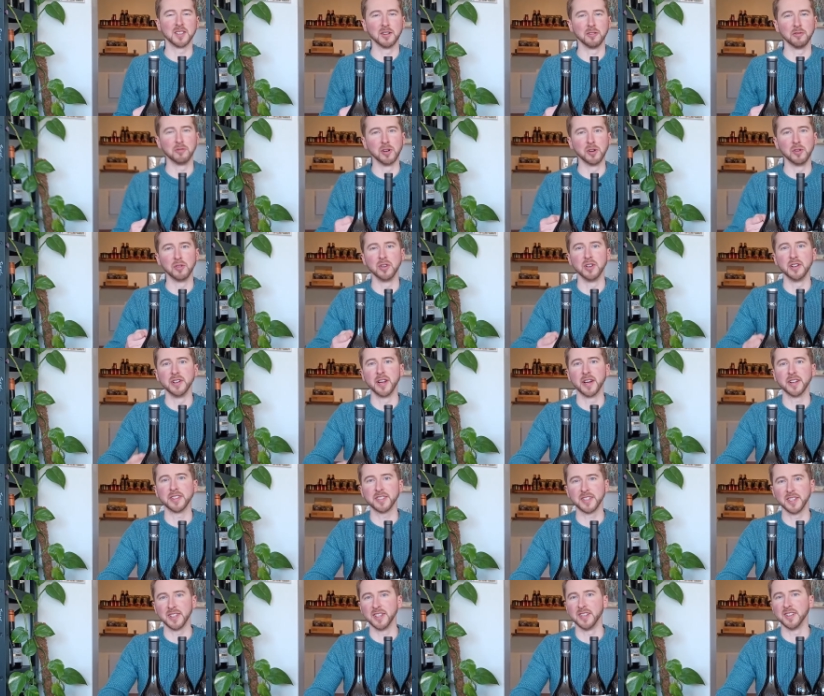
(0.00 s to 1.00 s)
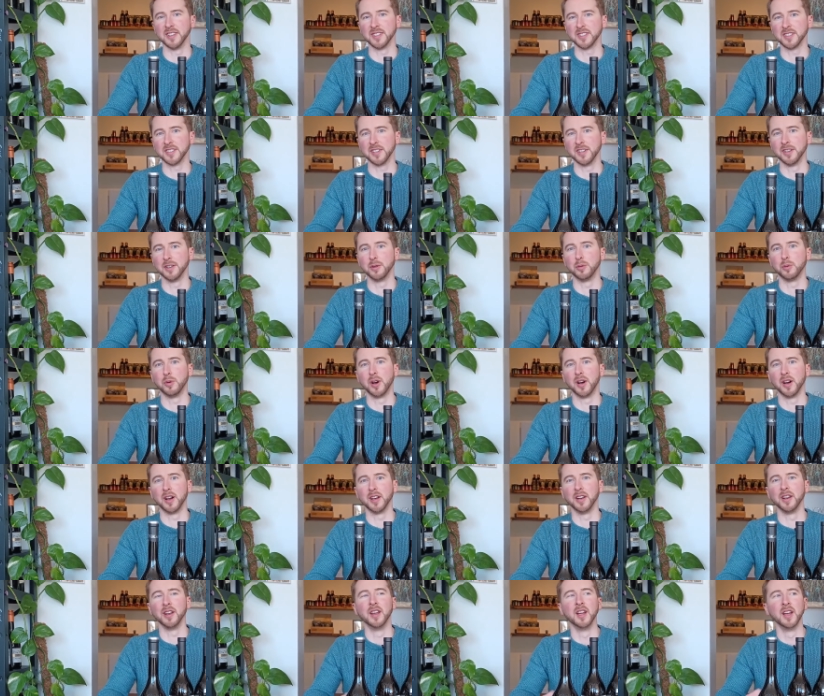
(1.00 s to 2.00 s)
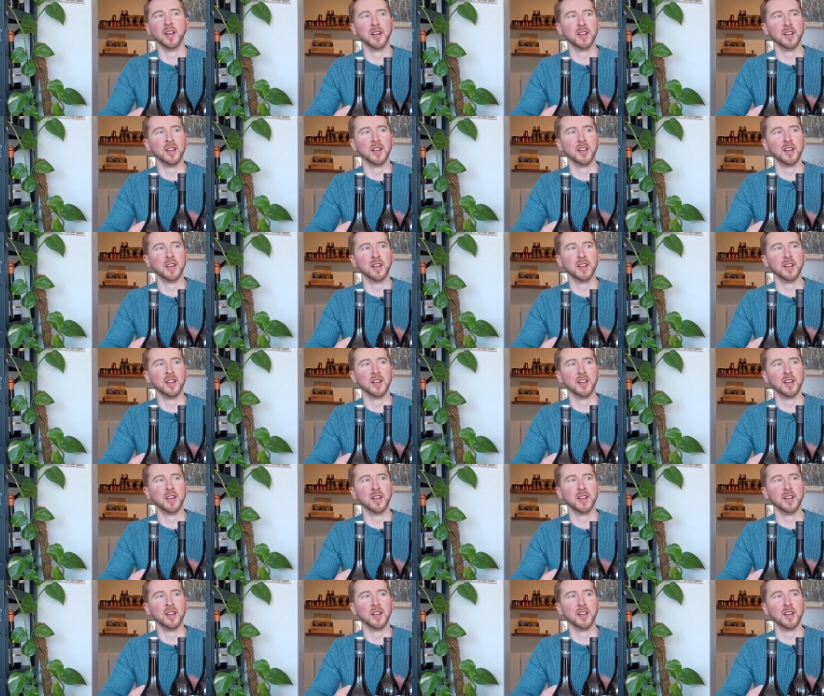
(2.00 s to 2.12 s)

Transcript: a real nuttiness to the wine.